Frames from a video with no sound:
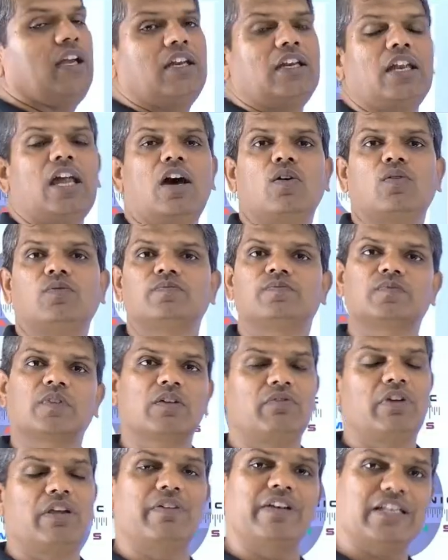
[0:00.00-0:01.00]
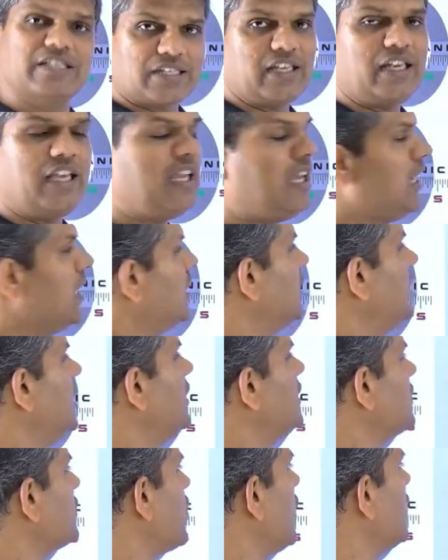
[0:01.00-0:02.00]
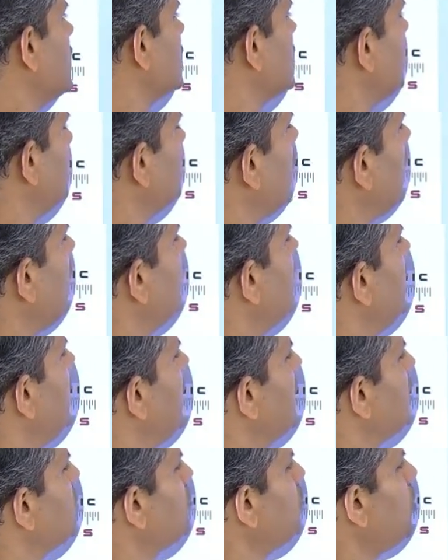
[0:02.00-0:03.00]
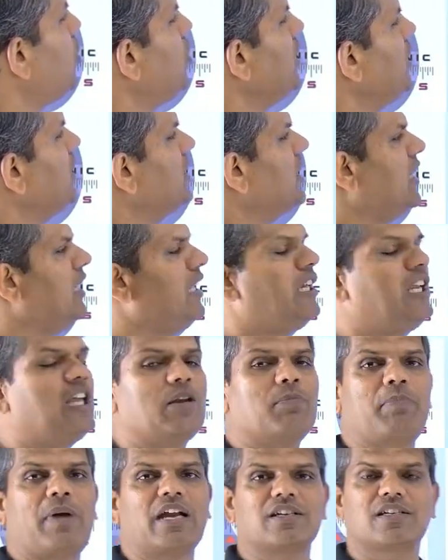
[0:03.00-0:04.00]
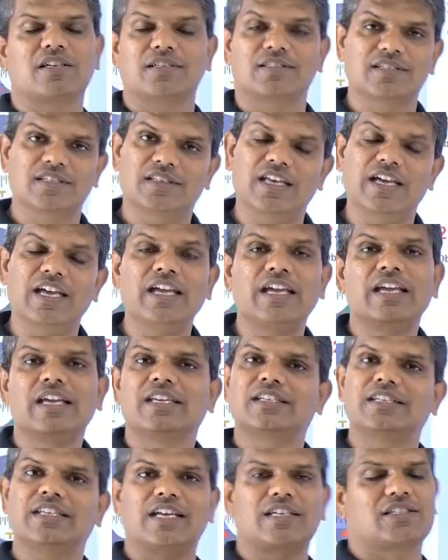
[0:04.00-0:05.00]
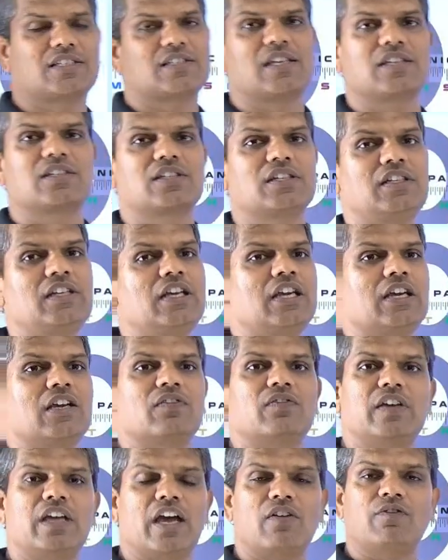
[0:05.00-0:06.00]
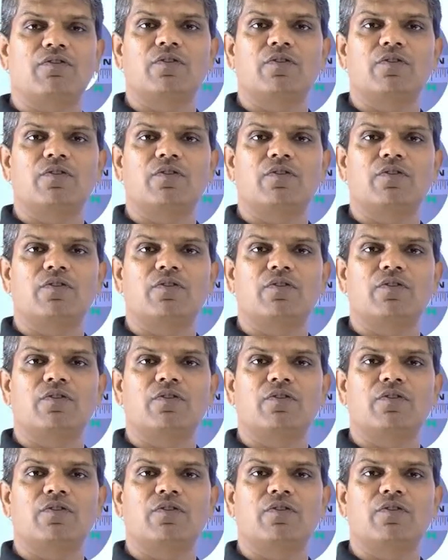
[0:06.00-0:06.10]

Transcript: now we will see this concept of exploring the linear patterns in the next session. We have